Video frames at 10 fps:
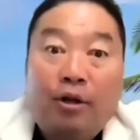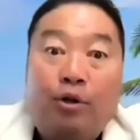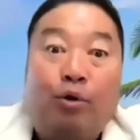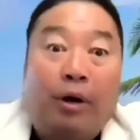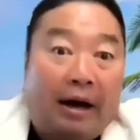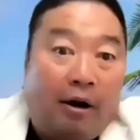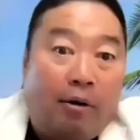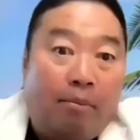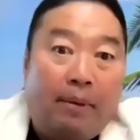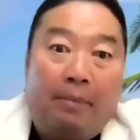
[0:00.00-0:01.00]
to
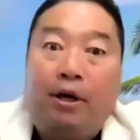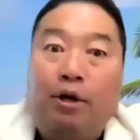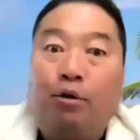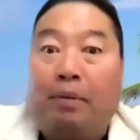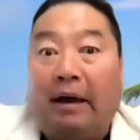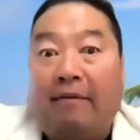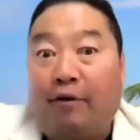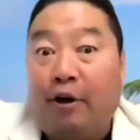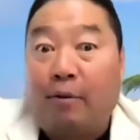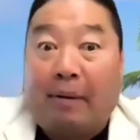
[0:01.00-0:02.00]
help. Maybe you pay
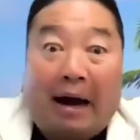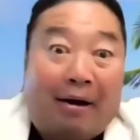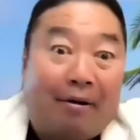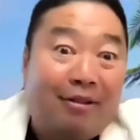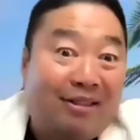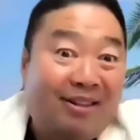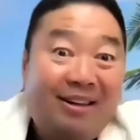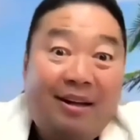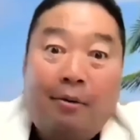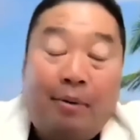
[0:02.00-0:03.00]
for your parents'
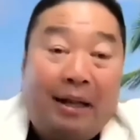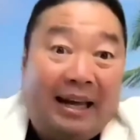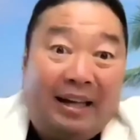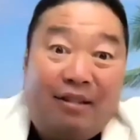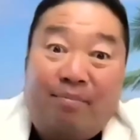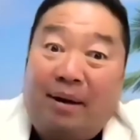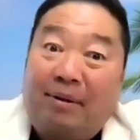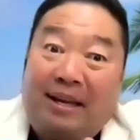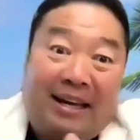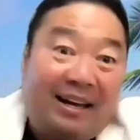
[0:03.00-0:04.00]
place.
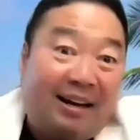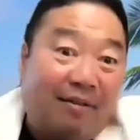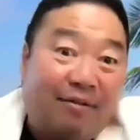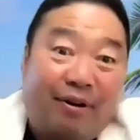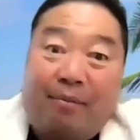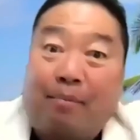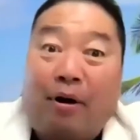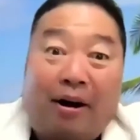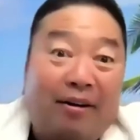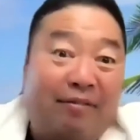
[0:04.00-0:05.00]
Maybe they can cover a
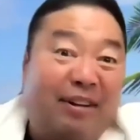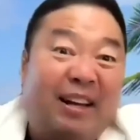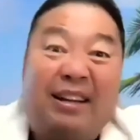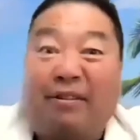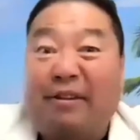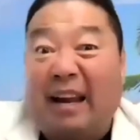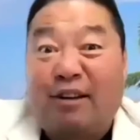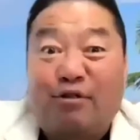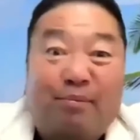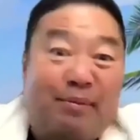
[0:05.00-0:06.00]
part of it, their
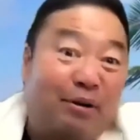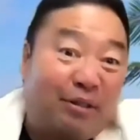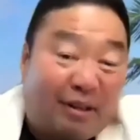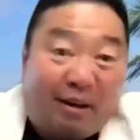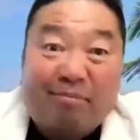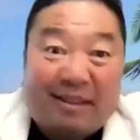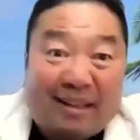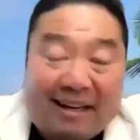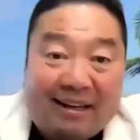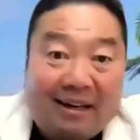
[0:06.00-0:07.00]
electric bill,
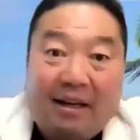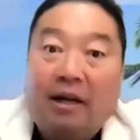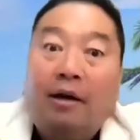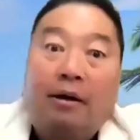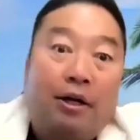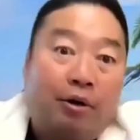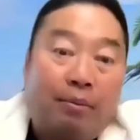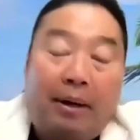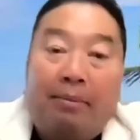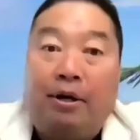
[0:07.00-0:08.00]
something. You know,
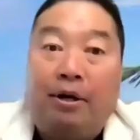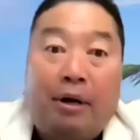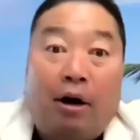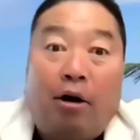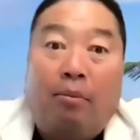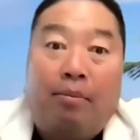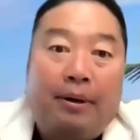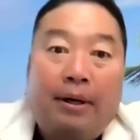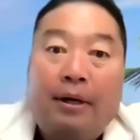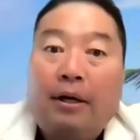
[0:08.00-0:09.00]
maybe you help
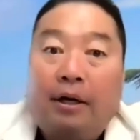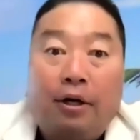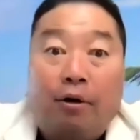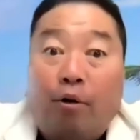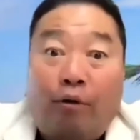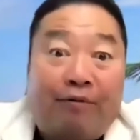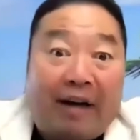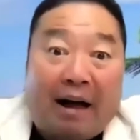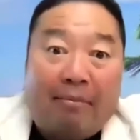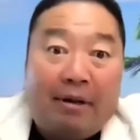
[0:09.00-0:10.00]
your whole
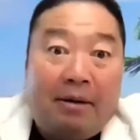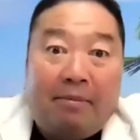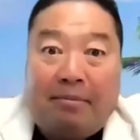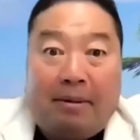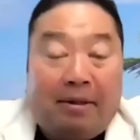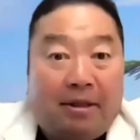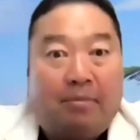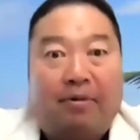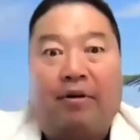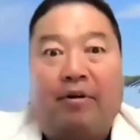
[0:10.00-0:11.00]
family, but maybe some
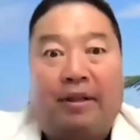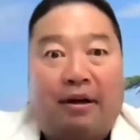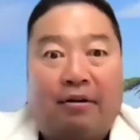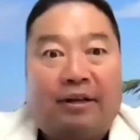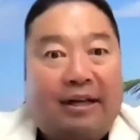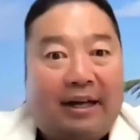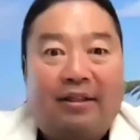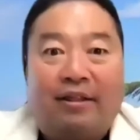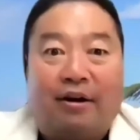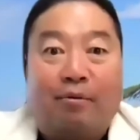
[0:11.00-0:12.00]
of your adult
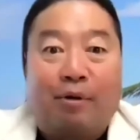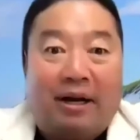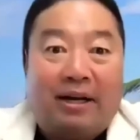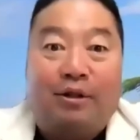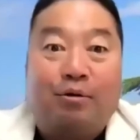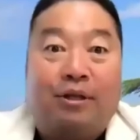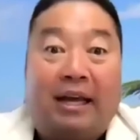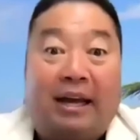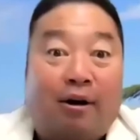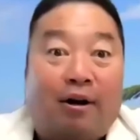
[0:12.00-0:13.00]
kids are ready to
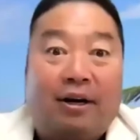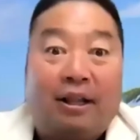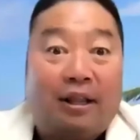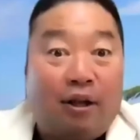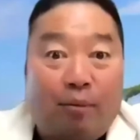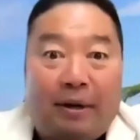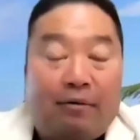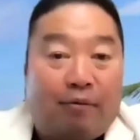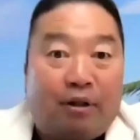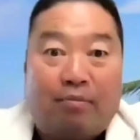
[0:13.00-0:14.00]
take on a little bit
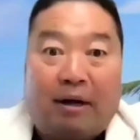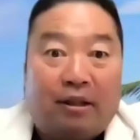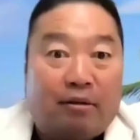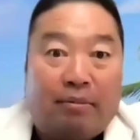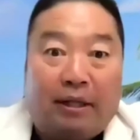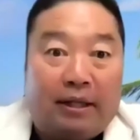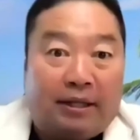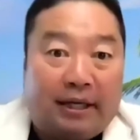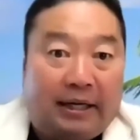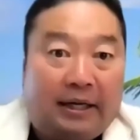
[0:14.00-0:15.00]
of
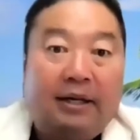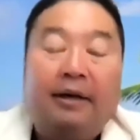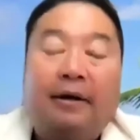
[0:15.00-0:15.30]
responsibility,